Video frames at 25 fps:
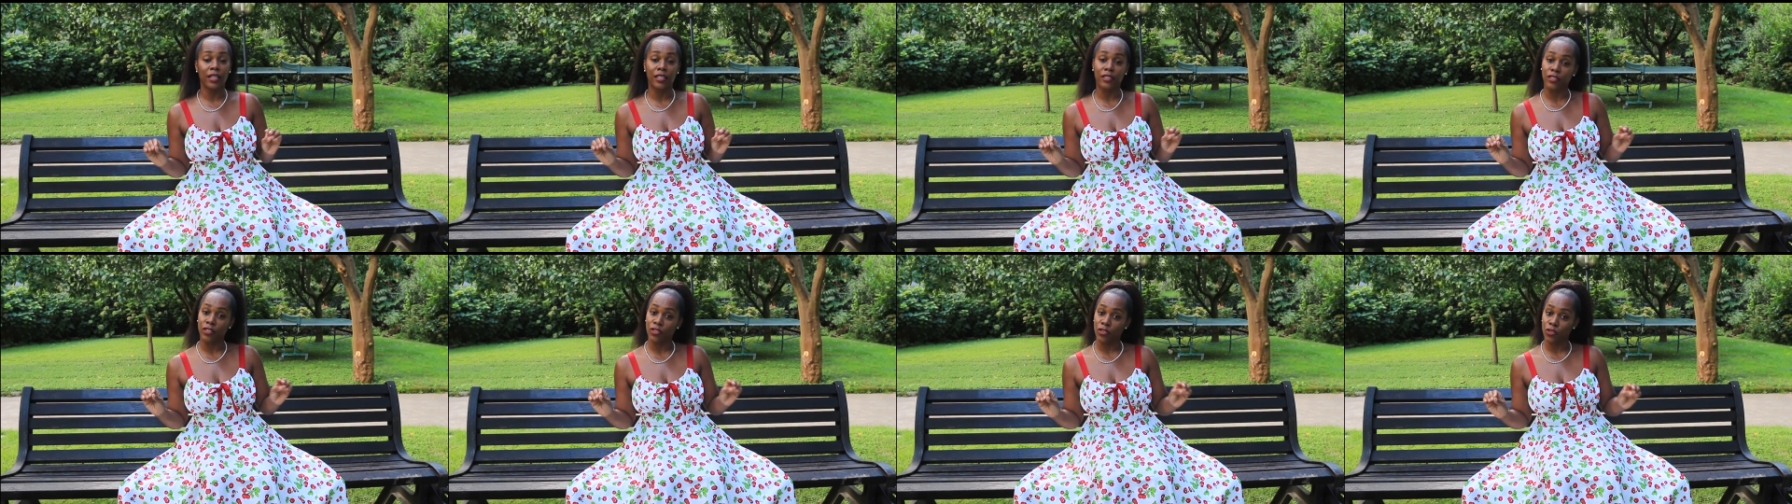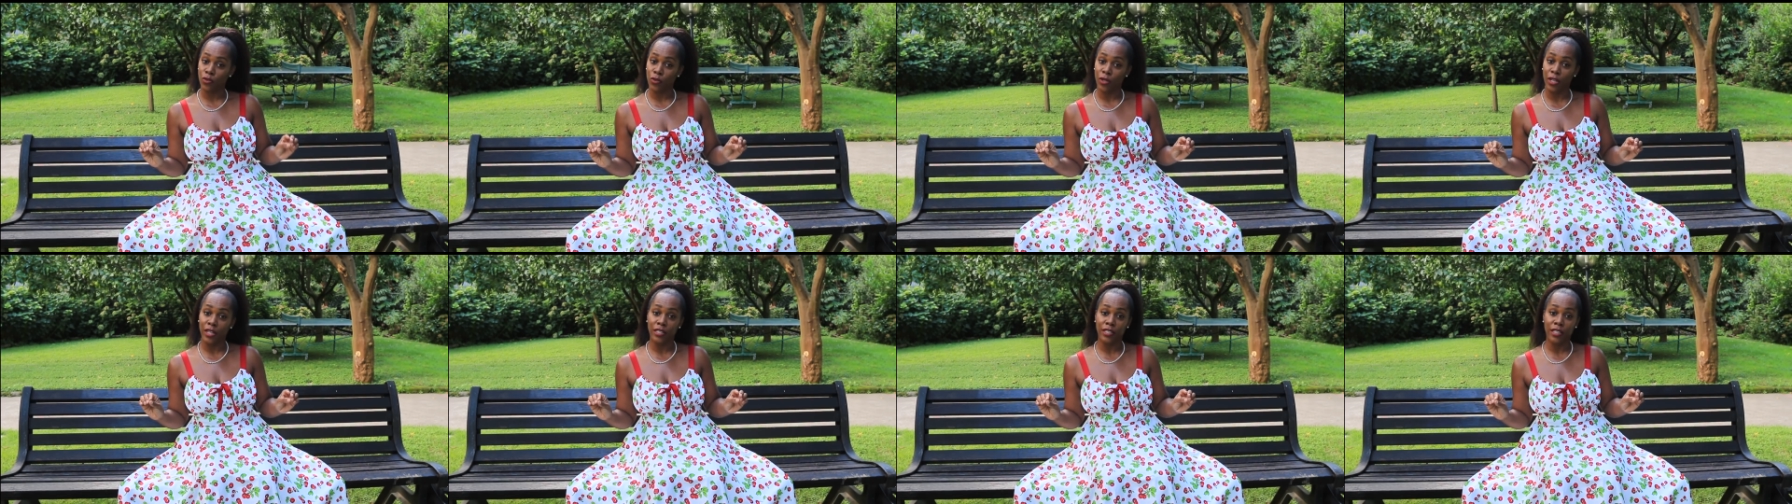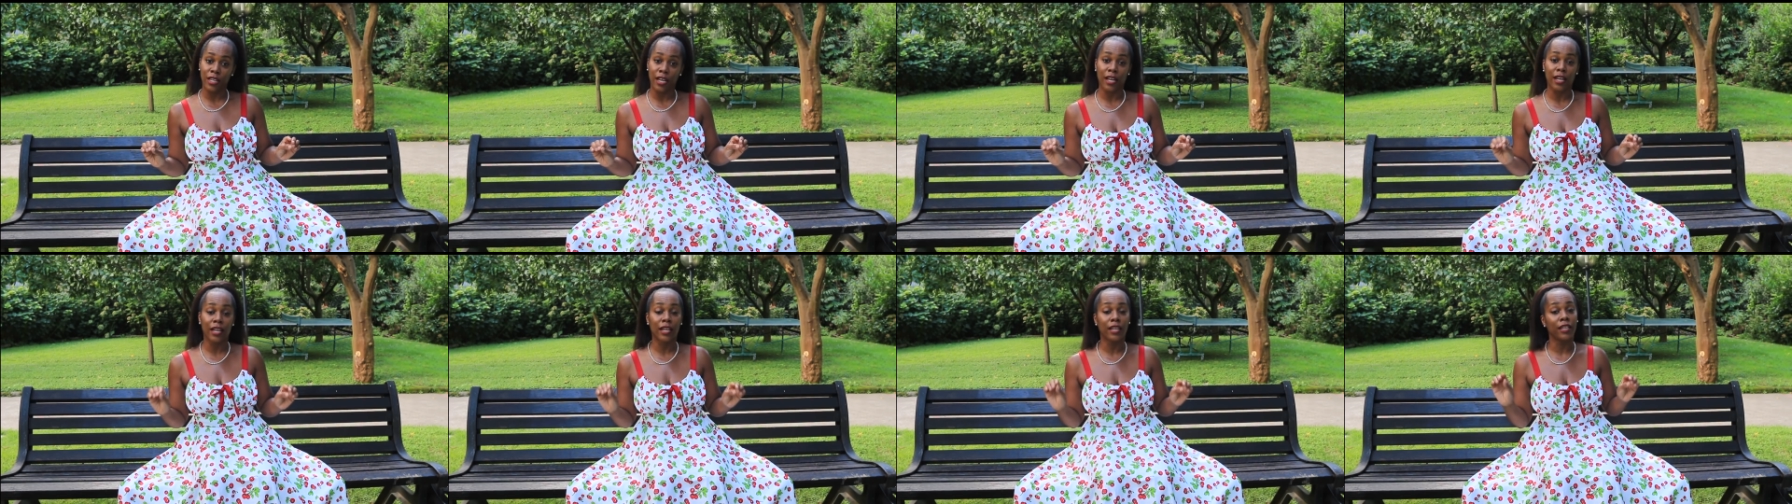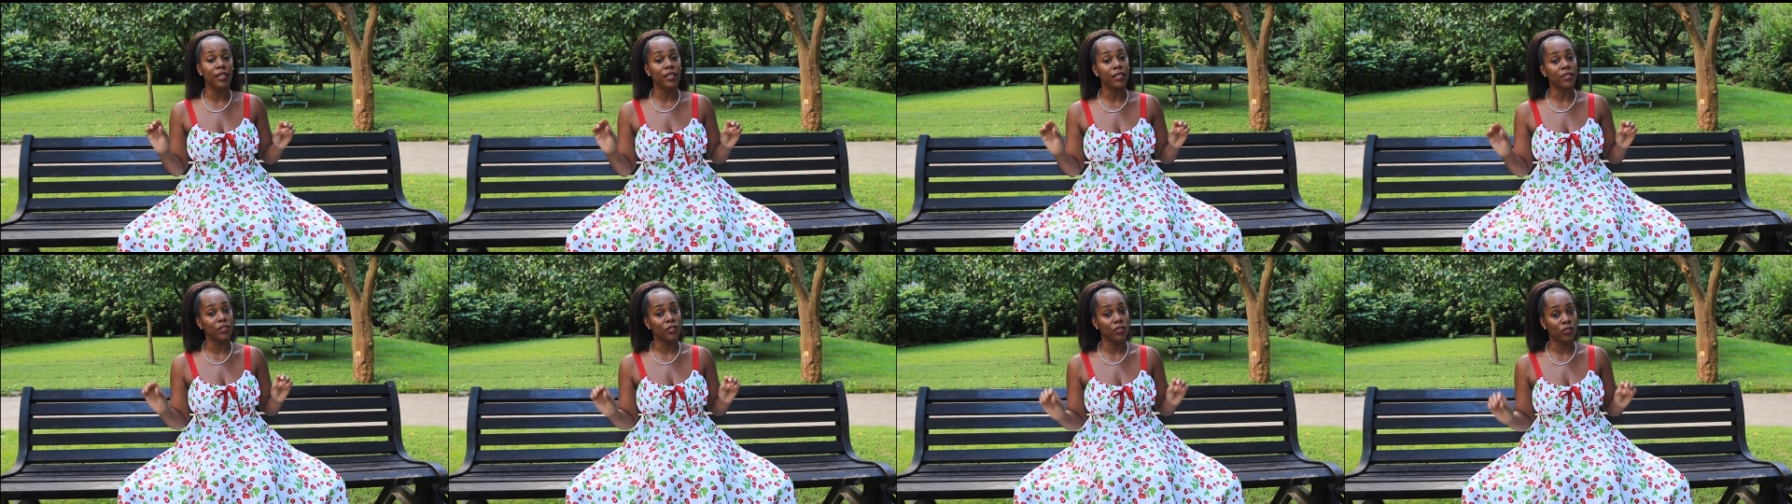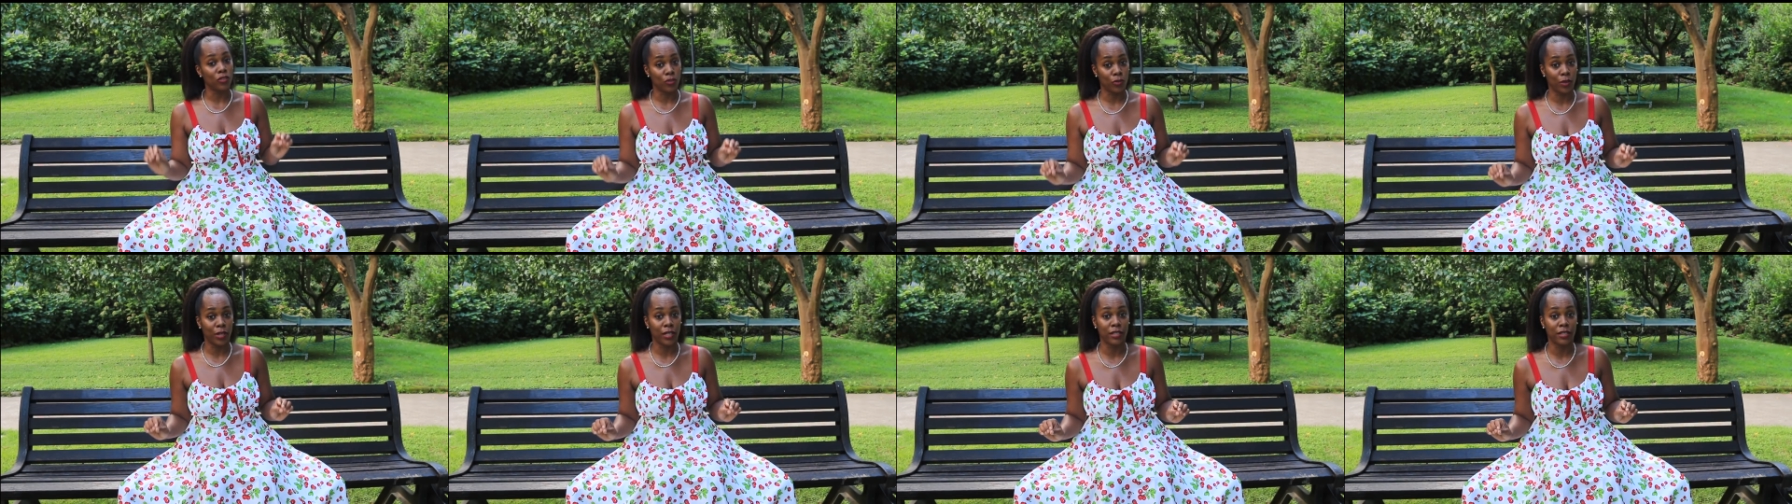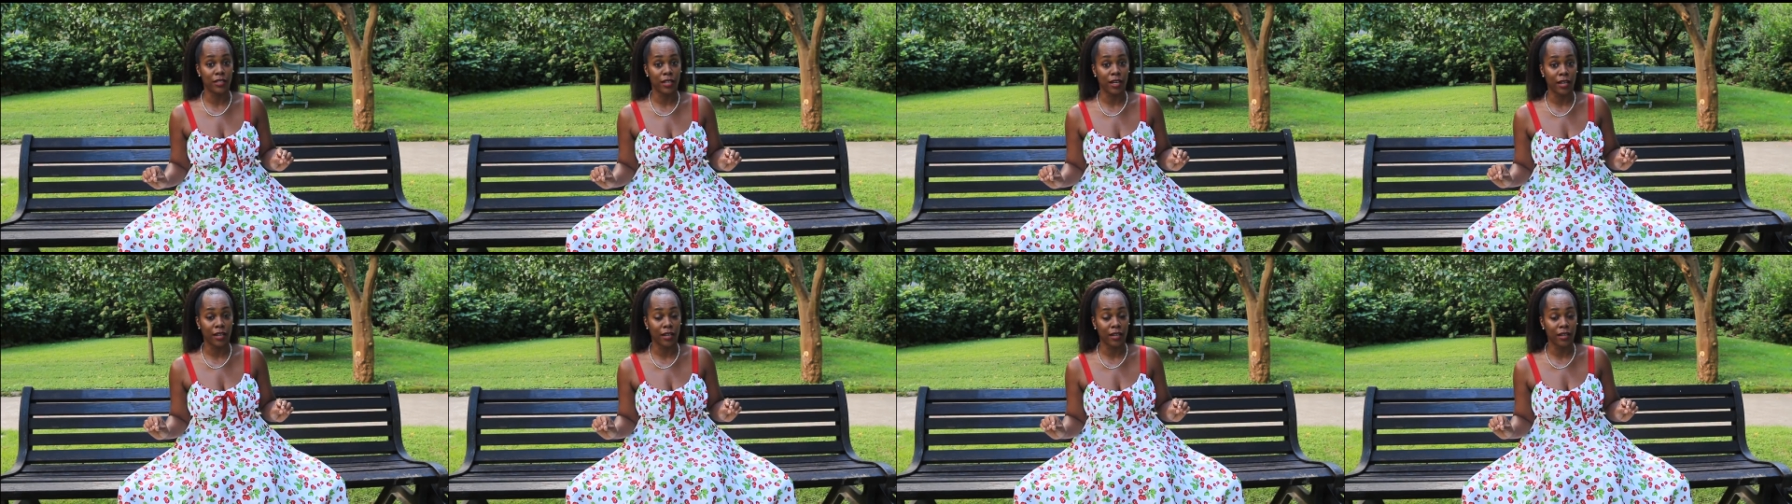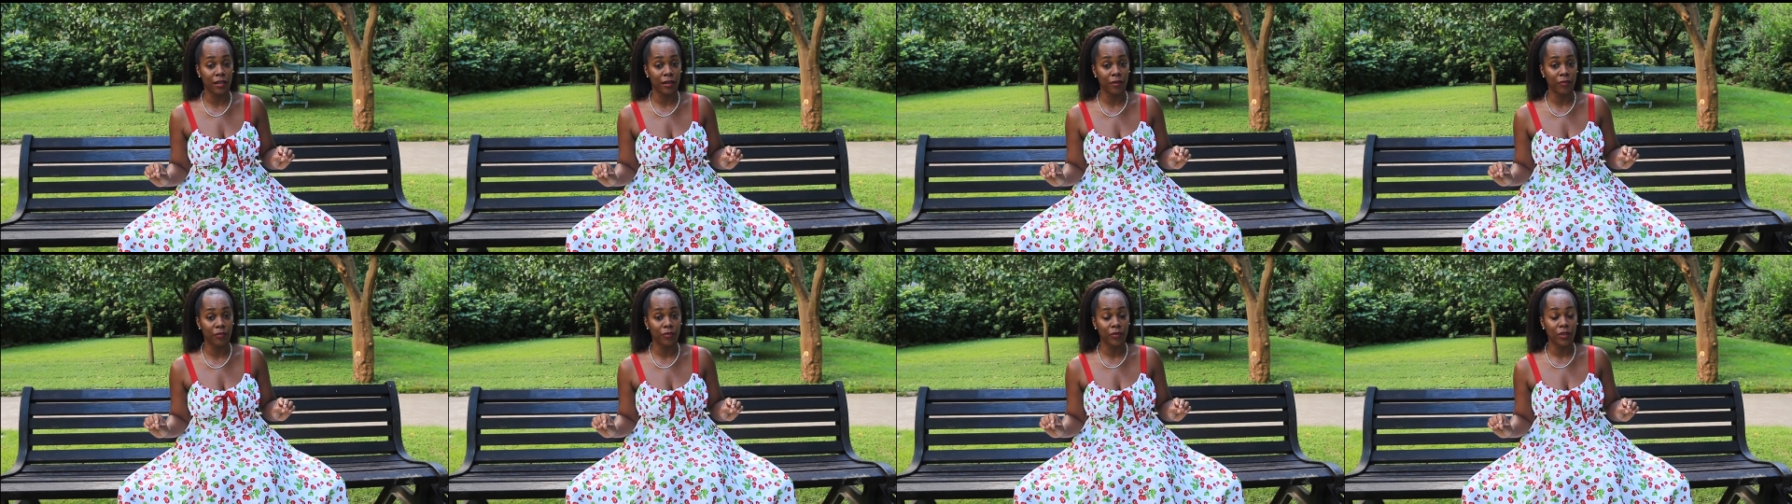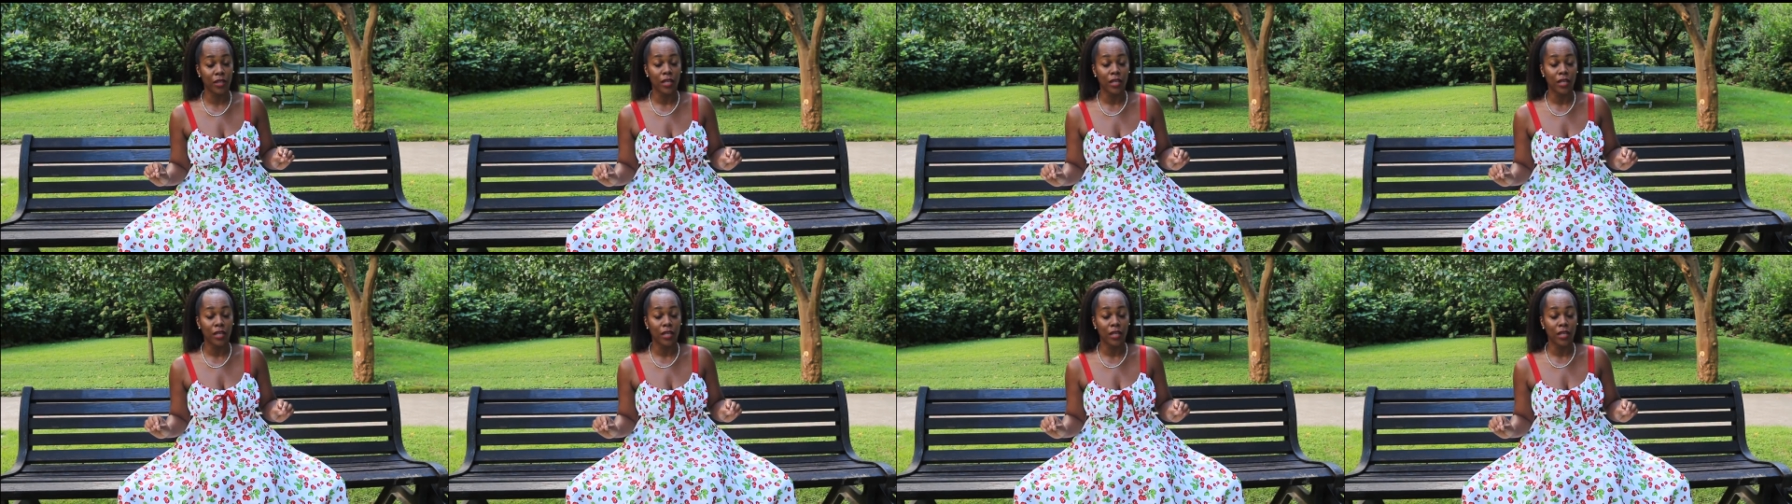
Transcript: is a straitjacket is a straitjacket.